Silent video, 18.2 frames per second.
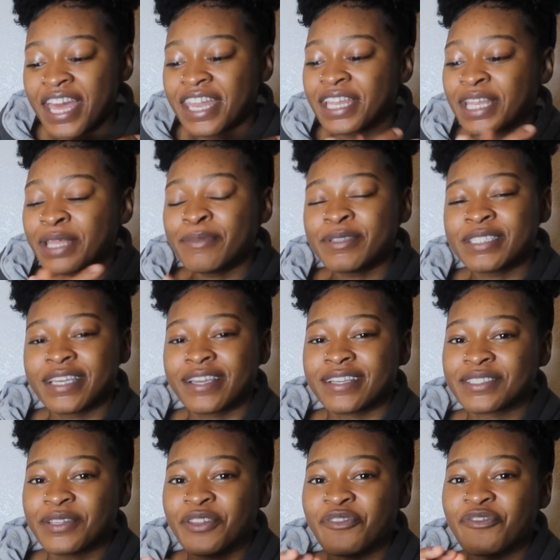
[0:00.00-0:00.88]
Now let me tell
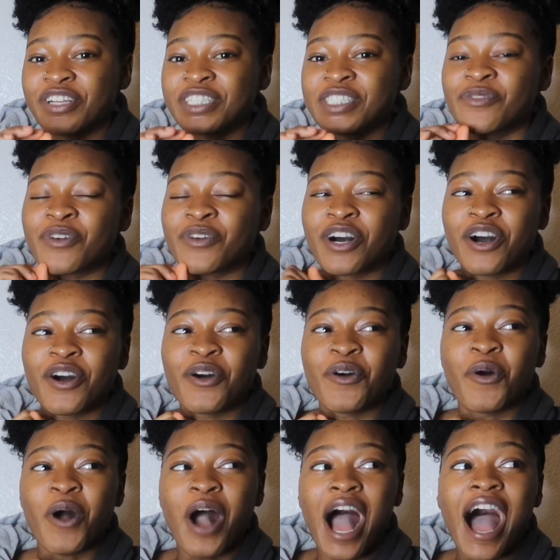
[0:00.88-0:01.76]
you something. First of
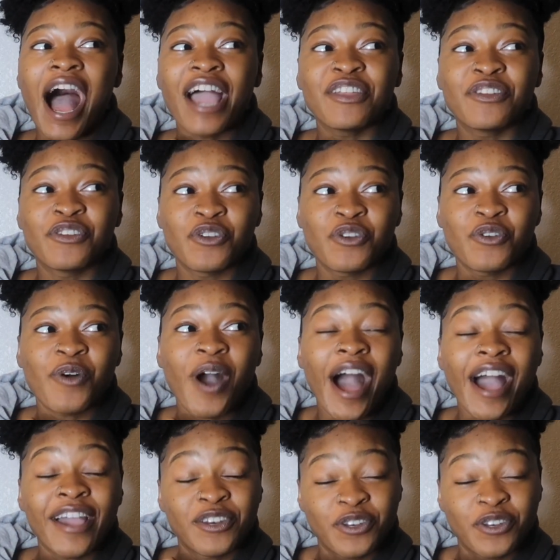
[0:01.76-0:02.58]
all, I knew